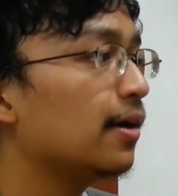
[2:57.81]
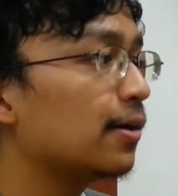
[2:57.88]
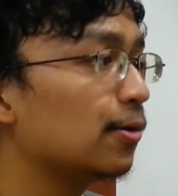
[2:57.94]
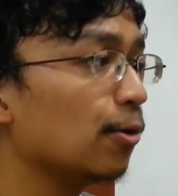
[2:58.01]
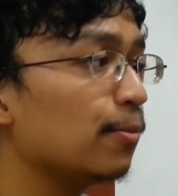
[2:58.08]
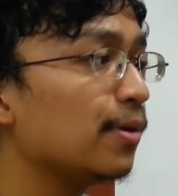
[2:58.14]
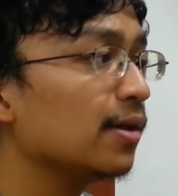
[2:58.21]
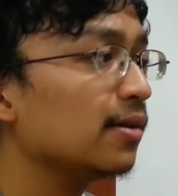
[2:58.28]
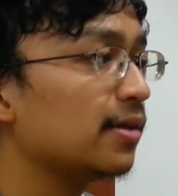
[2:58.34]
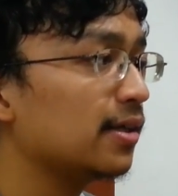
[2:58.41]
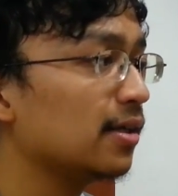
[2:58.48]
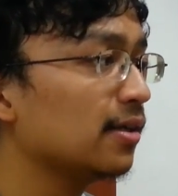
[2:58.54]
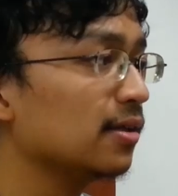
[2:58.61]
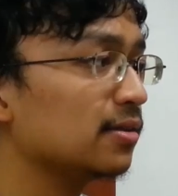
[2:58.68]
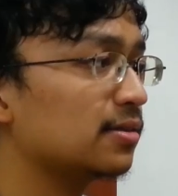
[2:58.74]
Global
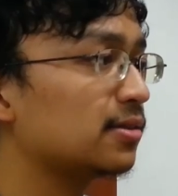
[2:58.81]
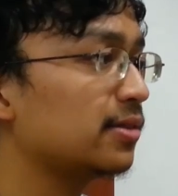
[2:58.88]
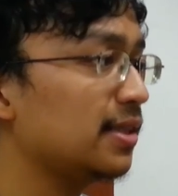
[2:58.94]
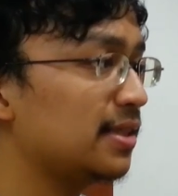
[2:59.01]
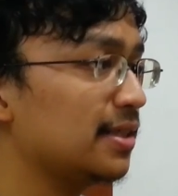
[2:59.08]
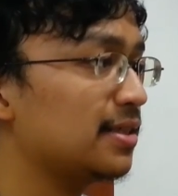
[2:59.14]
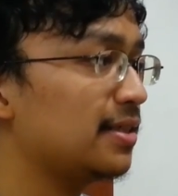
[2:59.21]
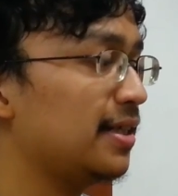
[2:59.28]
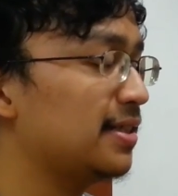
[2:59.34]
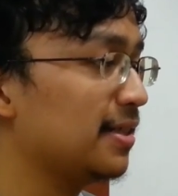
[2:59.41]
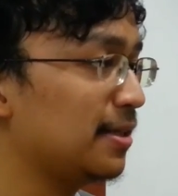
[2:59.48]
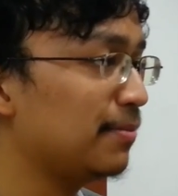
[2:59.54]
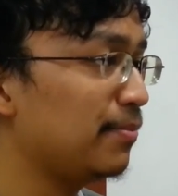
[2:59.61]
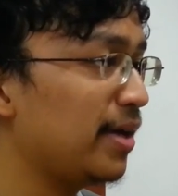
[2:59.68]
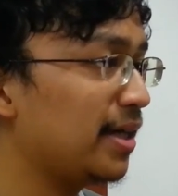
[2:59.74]
health crisis is in
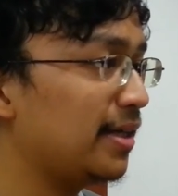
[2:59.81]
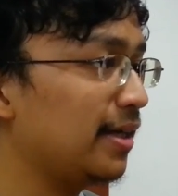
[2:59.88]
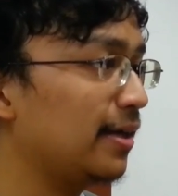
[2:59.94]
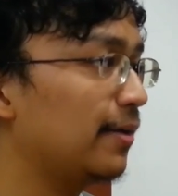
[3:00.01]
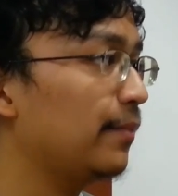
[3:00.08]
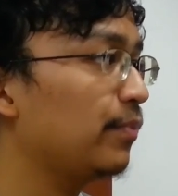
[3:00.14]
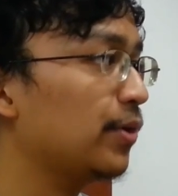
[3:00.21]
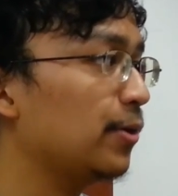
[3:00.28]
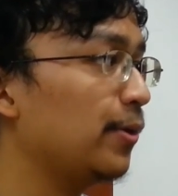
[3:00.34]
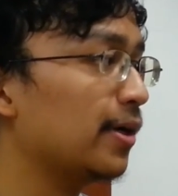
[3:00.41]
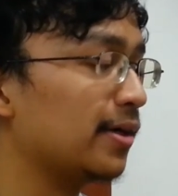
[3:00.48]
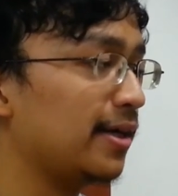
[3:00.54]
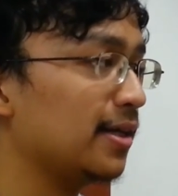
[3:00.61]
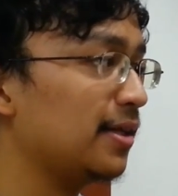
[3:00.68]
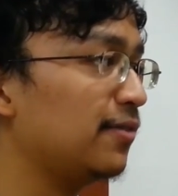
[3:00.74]
the making. We are
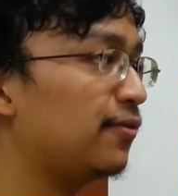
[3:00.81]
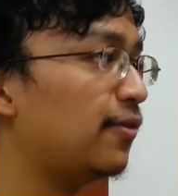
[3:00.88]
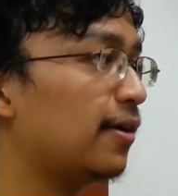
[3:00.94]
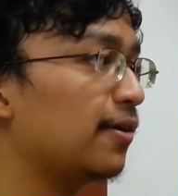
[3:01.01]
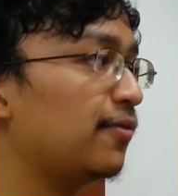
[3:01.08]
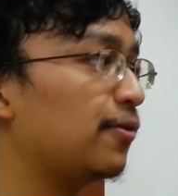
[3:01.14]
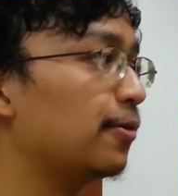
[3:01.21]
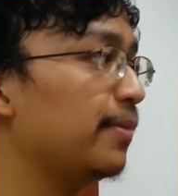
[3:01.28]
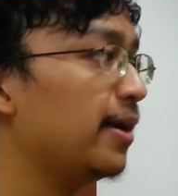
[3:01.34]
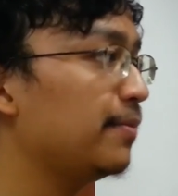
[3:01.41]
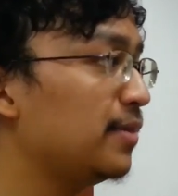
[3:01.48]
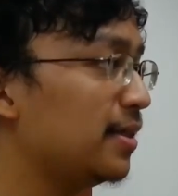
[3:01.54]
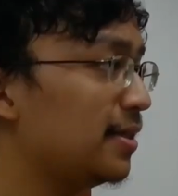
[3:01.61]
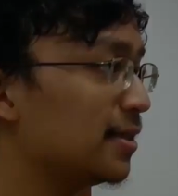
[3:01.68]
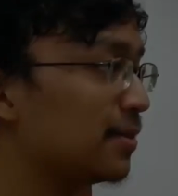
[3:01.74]
getting far from M
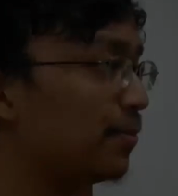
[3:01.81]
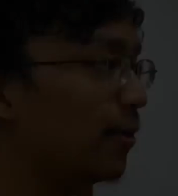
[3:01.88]
D Gs